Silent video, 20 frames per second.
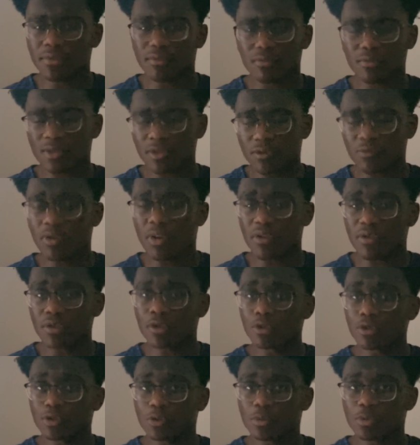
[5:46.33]
It's very
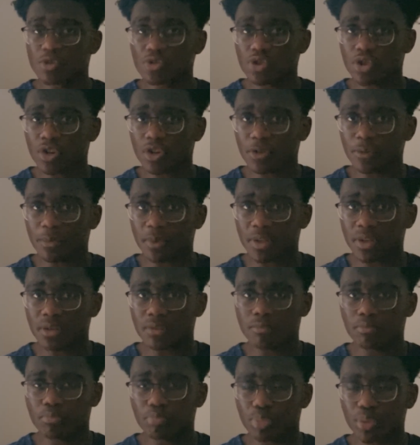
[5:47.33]
good to be strong as men.
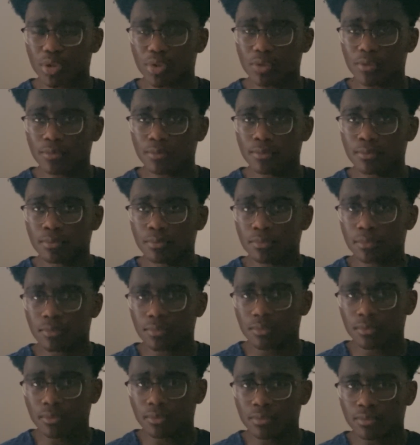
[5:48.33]
But
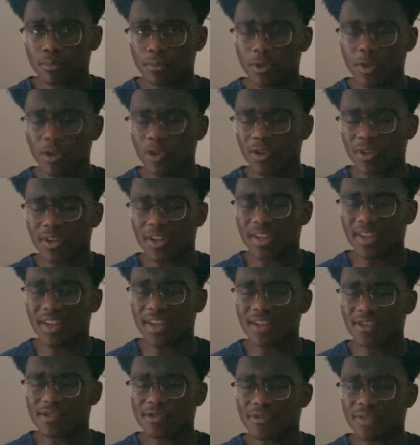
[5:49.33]
we're not looking at that
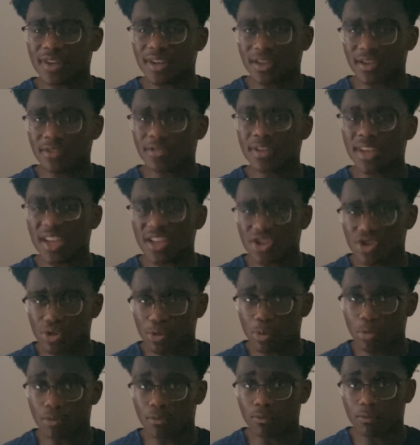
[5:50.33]
issue right now. The
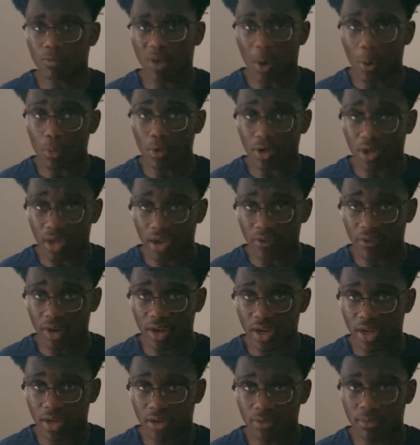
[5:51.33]
issue that we're looking at right
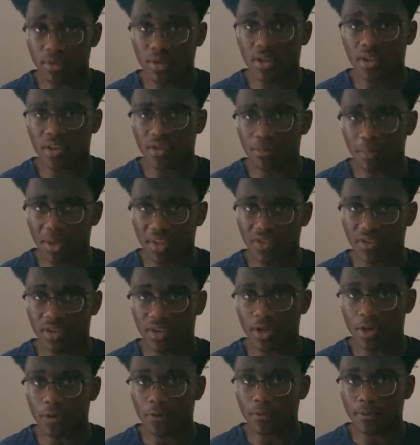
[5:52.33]
now is mental
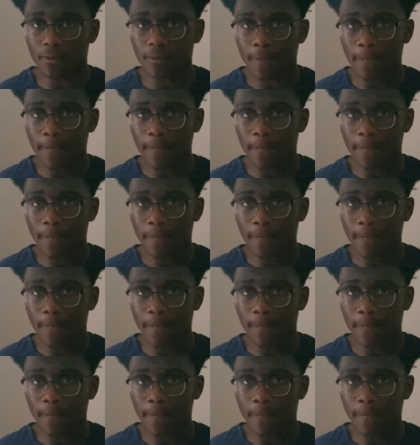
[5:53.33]
health.